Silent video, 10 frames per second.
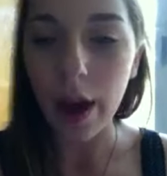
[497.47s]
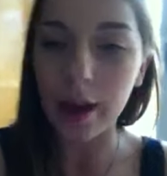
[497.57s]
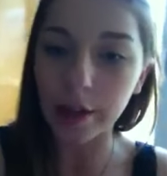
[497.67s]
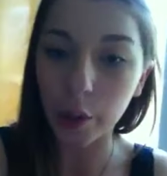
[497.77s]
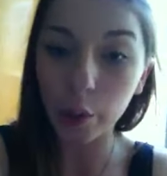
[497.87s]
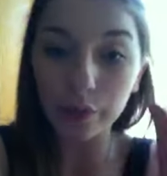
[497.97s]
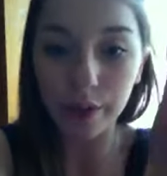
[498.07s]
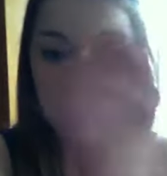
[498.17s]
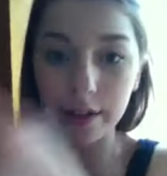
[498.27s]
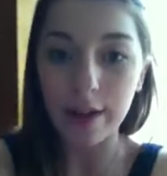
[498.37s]
and I told
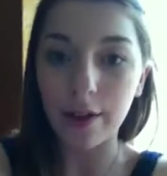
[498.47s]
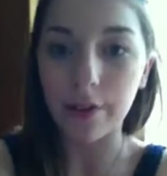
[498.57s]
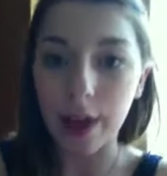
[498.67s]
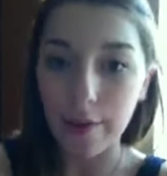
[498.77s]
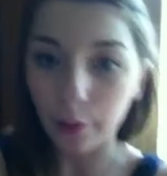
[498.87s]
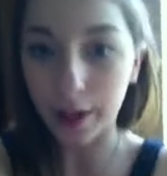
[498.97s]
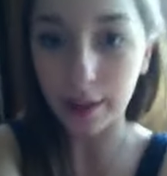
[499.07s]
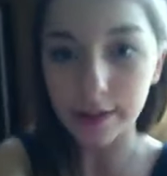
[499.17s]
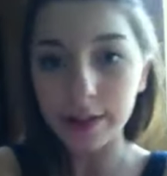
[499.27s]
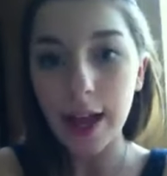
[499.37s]
rest uh, everyone
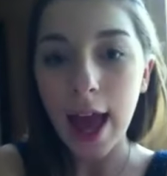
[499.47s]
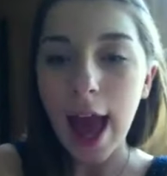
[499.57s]
else.